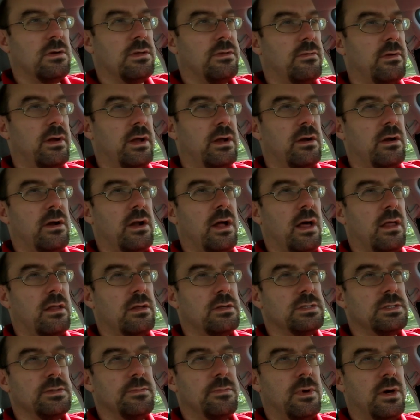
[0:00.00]
three hundred
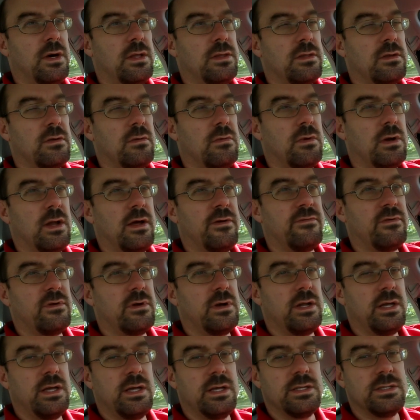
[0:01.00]
dollars a month or whatever
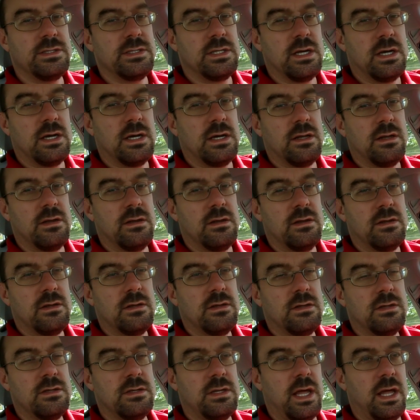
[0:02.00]
it is on
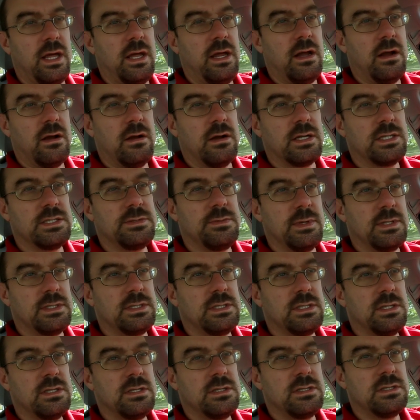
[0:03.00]
daycare
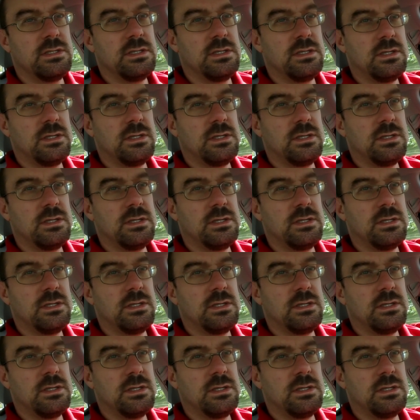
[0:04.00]
expenses.